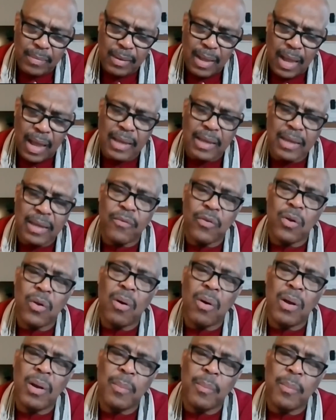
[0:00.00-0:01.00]
I give you
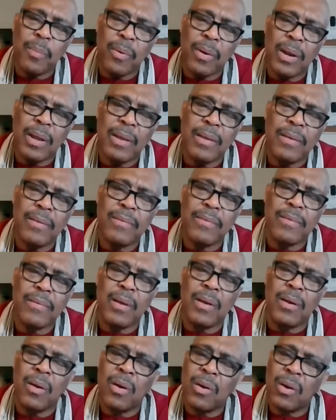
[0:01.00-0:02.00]
all the praise
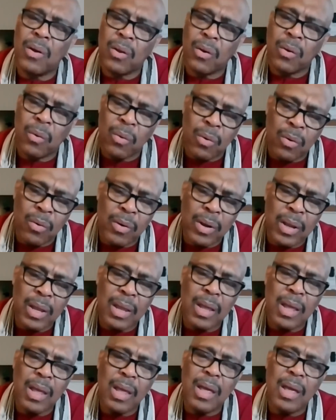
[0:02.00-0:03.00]
and all the glory
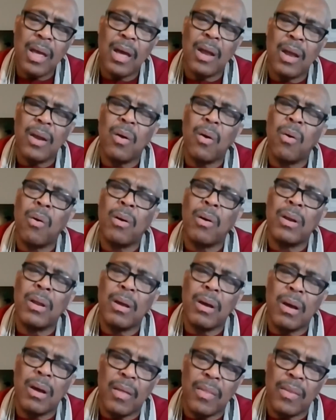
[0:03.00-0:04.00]
and all
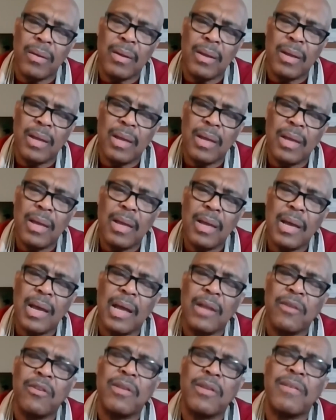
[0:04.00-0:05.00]
the honor.
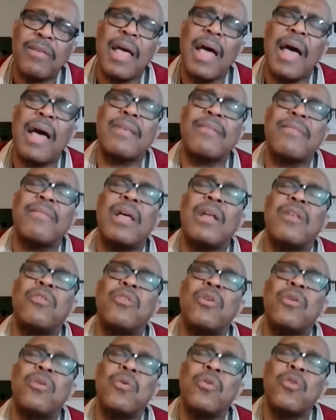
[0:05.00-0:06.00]
I just ask that
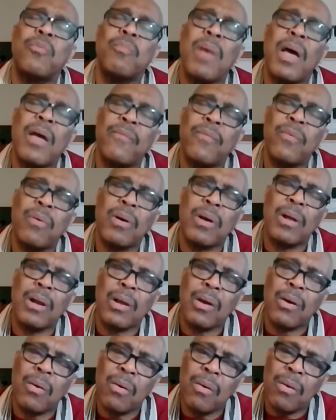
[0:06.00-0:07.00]
you use my
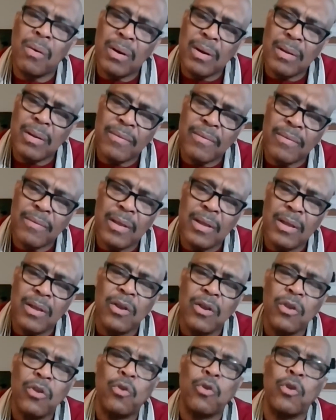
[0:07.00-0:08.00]
vocal cords
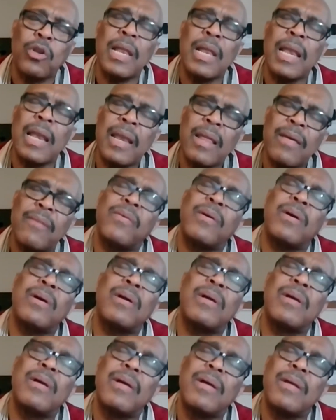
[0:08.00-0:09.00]
to deliver
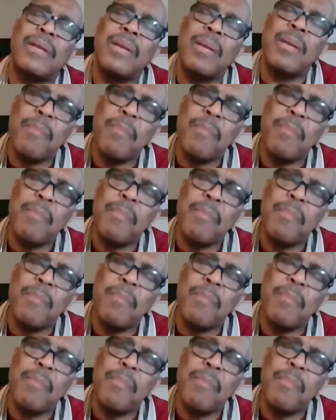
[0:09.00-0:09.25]
the